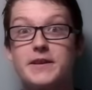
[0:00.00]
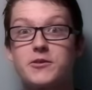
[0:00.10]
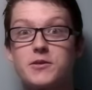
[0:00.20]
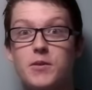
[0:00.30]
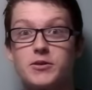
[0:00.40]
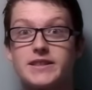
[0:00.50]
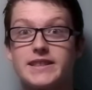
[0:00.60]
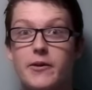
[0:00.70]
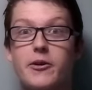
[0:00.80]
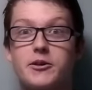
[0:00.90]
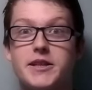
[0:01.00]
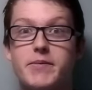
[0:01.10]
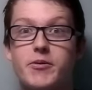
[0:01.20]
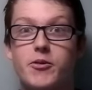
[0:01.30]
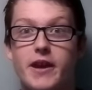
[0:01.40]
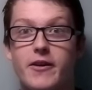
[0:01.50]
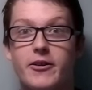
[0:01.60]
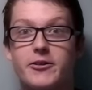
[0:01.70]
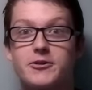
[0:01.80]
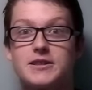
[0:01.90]
These are the most stereotypical
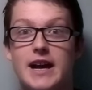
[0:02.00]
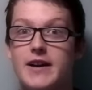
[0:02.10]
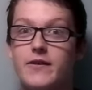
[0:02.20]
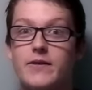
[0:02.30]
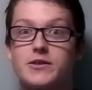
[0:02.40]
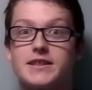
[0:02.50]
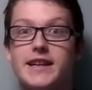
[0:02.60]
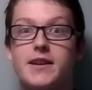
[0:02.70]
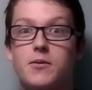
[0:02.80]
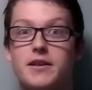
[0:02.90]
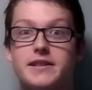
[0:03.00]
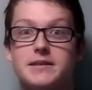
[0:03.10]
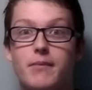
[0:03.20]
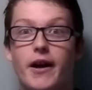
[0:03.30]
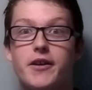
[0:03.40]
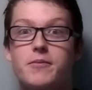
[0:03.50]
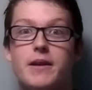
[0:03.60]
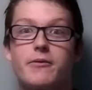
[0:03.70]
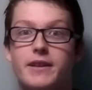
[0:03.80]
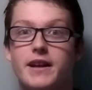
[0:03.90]
characters I've ever seen in one of these
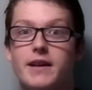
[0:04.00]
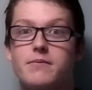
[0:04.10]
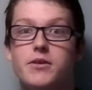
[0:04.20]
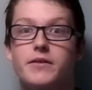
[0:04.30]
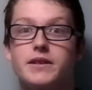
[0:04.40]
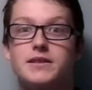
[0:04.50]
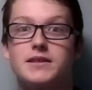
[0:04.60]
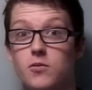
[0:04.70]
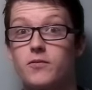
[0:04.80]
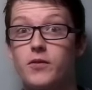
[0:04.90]
mockumentary type movies.